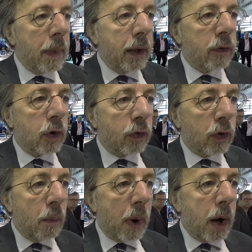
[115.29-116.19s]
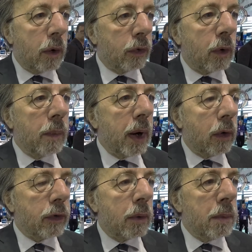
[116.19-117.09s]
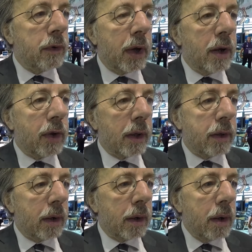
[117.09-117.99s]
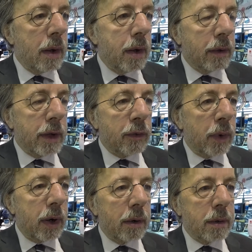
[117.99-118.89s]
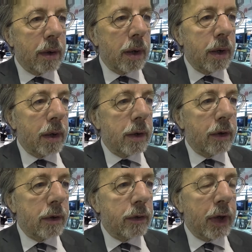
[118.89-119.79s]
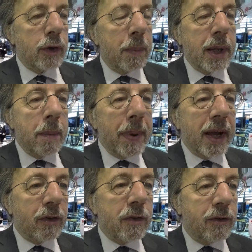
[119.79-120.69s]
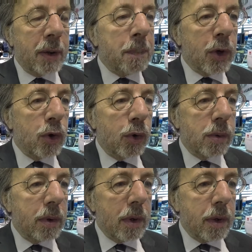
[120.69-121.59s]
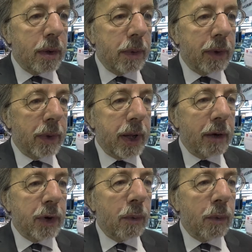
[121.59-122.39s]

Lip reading: I saw somewhere also machines that were said to be the biggest GPU with having